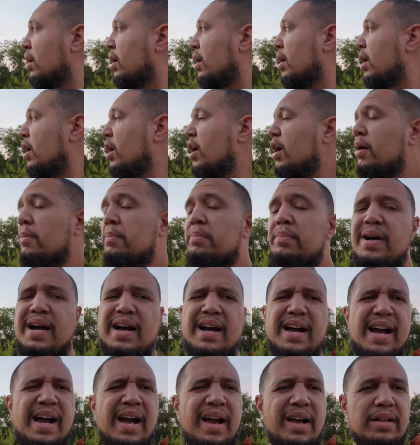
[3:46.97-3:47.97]
Um,
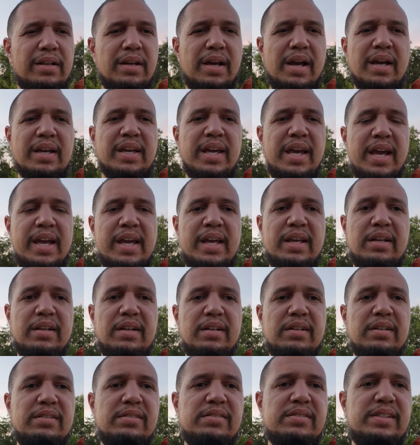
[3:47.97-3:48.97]
I, I can't
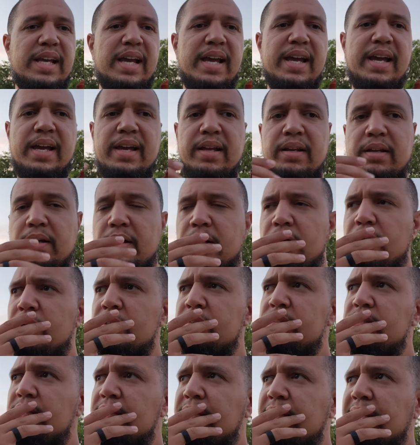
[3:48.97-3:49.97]
stand uh,
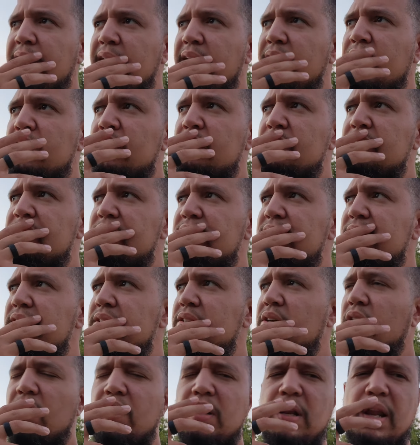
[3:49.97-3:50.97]
cicadas
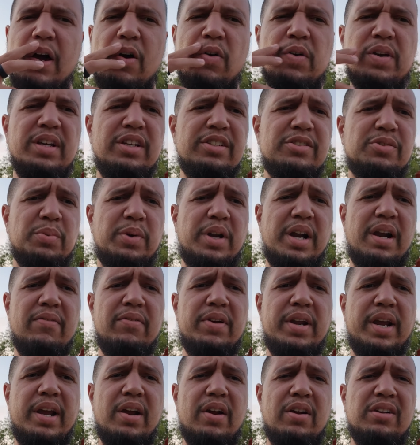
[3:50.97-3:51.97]
or locusts, whatever
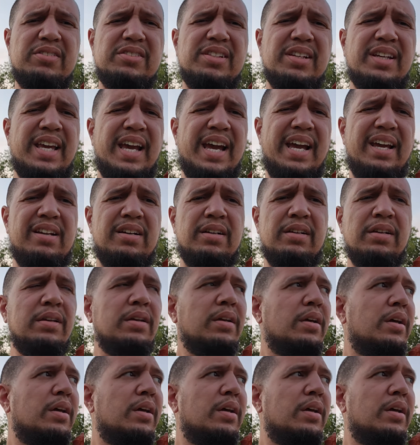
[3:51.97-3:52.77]
they are, cicada.